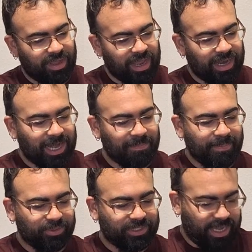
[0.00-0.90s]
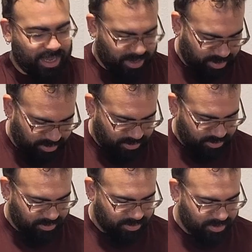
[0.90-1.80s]
a lot of people say,
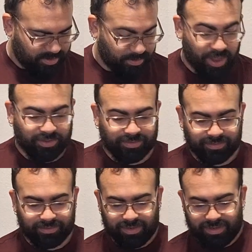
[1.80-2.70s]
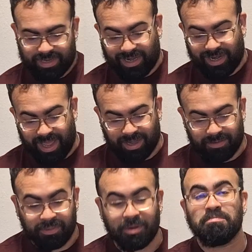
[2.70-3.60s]
well, not a
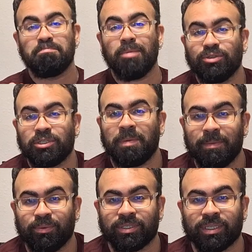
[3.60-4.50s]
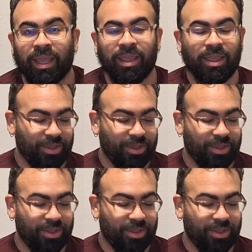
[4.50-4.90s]
lot, but most people say,